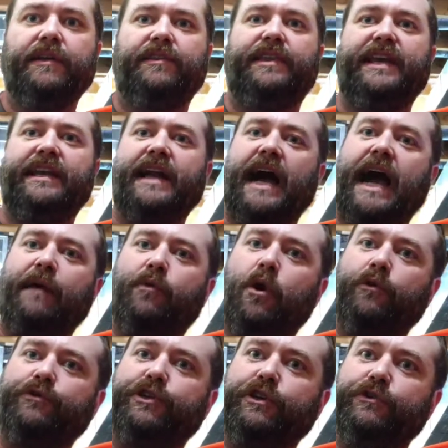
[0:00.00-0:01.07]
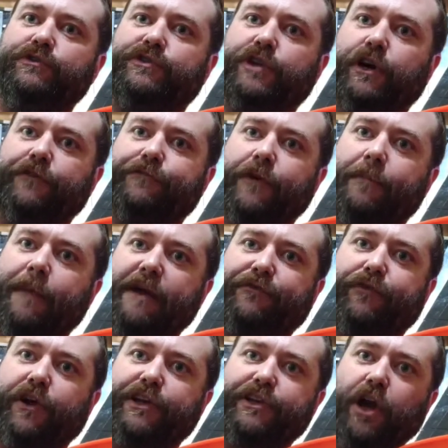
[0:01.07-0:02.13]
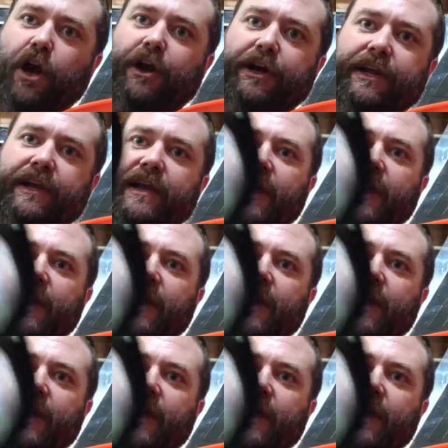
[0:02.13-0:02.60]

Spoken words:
then I won't use dirt from my front yard.